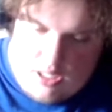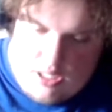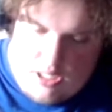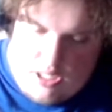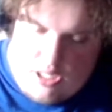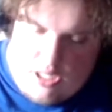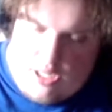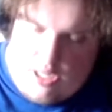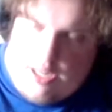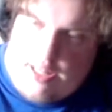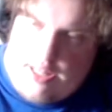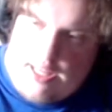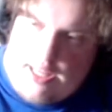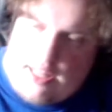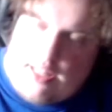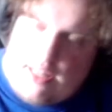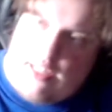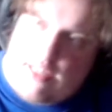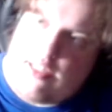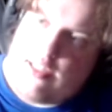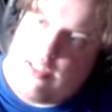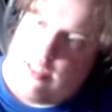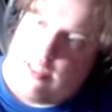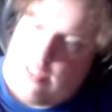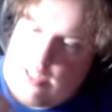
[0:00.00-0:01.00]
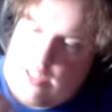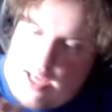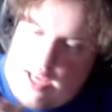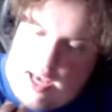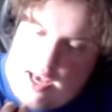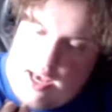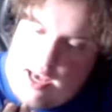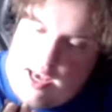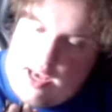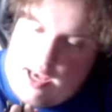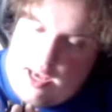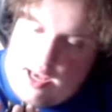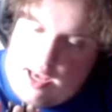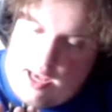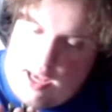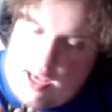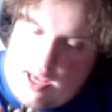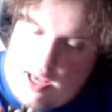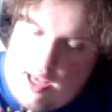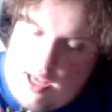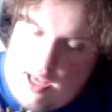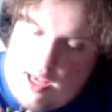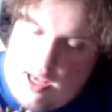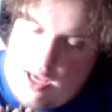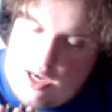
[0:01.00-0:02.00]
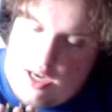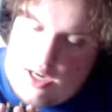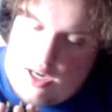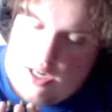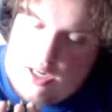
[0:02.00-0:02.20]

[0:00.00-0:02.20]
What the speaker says: So I think this is a